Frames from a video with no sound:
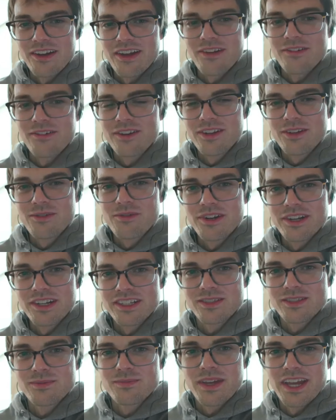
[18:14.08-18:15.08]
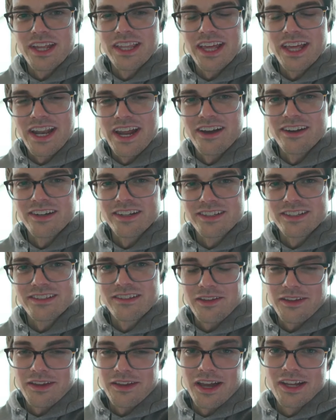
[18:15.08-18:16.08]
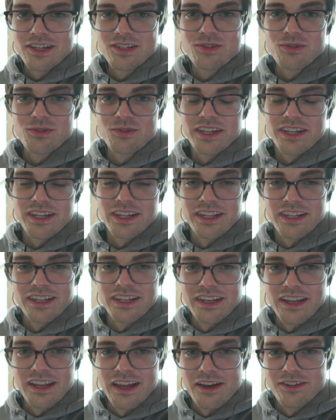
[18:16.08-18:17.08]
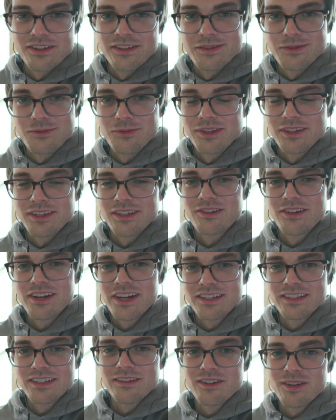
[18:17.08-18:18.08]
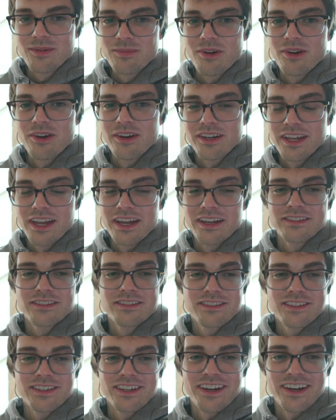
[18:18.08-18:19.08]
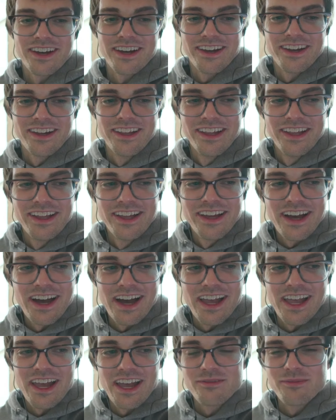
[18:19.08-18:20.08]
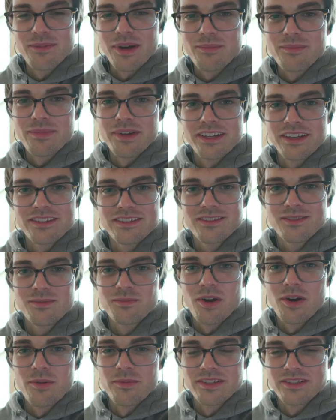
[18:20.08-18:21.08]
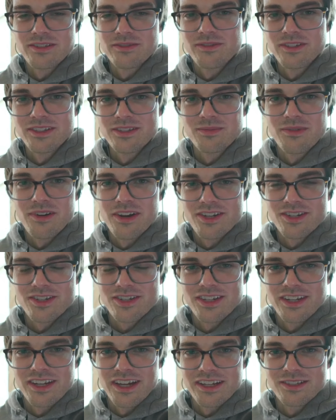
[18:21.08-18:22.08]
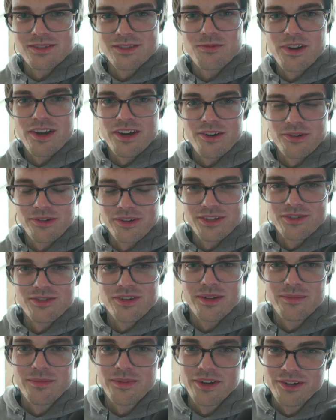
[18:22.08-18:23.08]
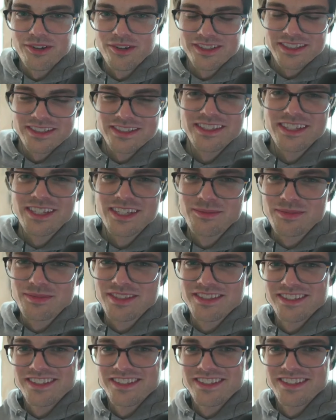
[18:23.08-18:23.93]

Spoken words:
really want to expand that out because I enjoy it. And with the creativity part, yes, I have my best moments of inspiration, I swear, on the treadmill, it seems.